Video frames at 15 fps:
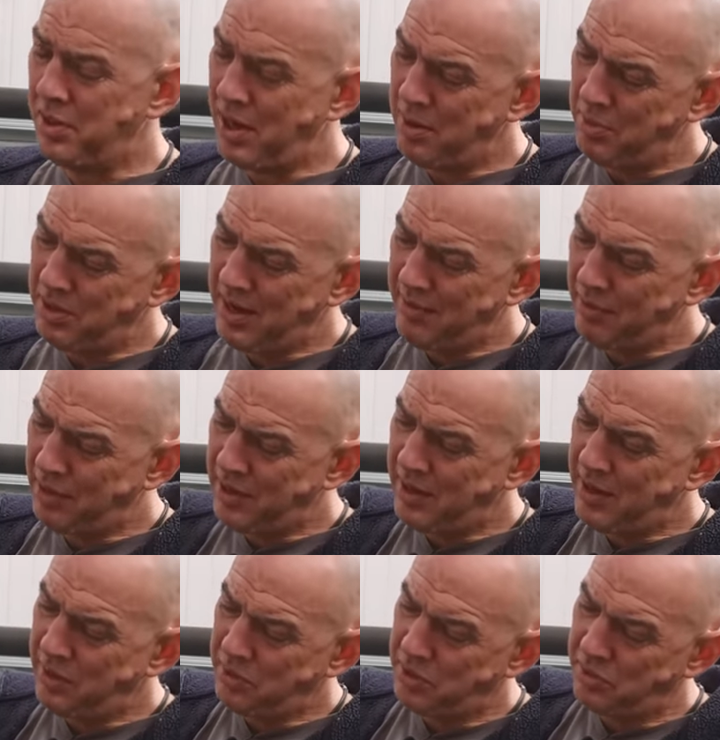same as
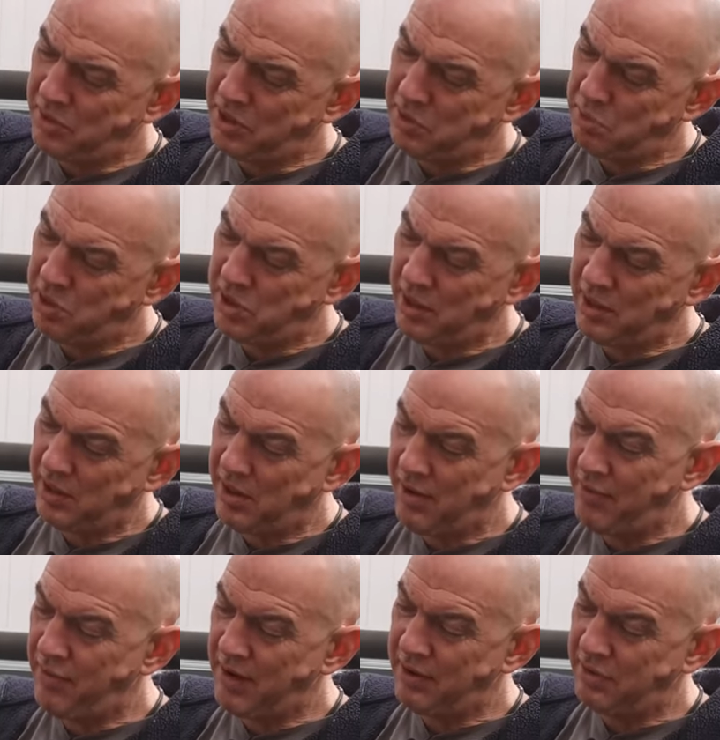everything else in this machine that
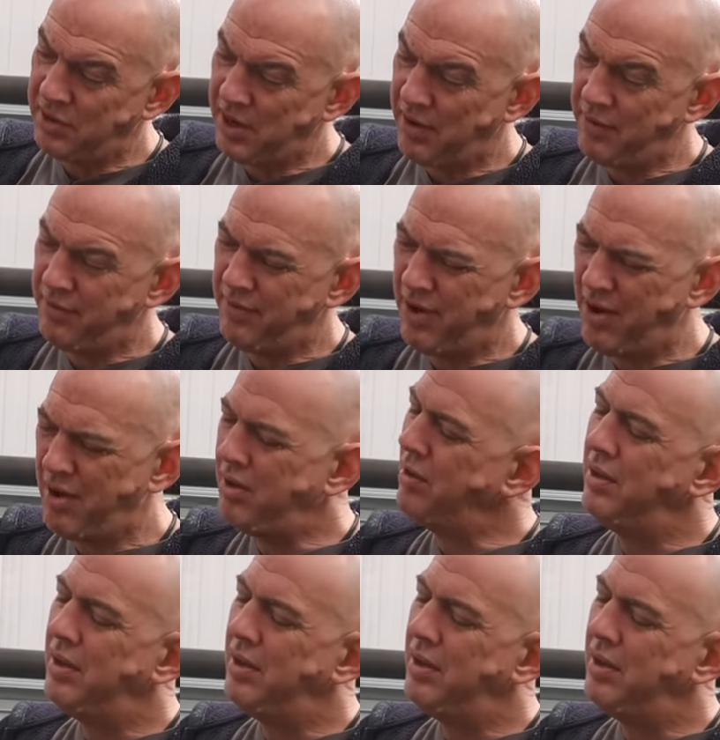I've found so far.